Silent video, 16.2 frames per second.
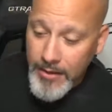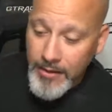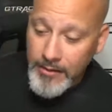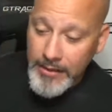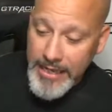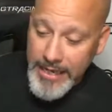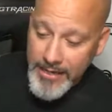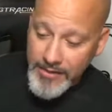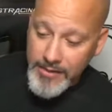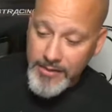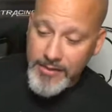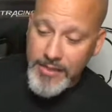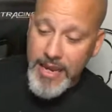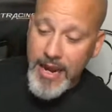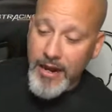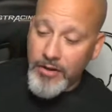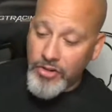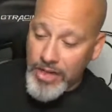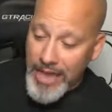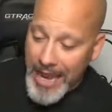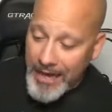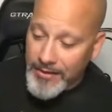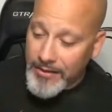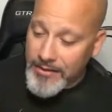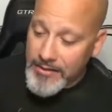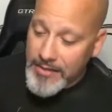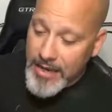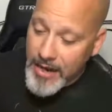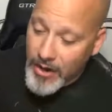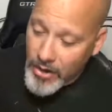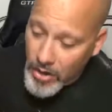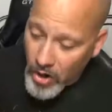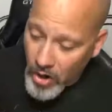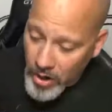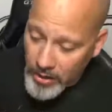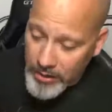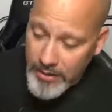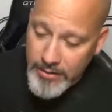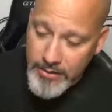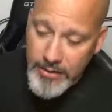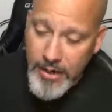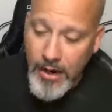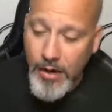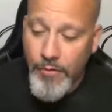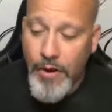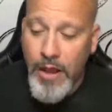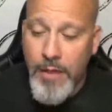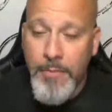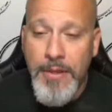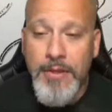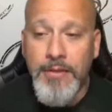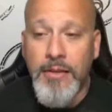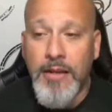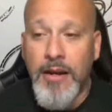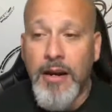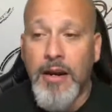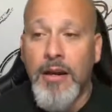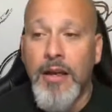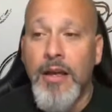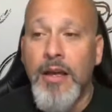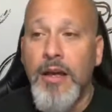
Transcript: Liz is there, Jacqueline's there, Carlin is there, and Remy is there.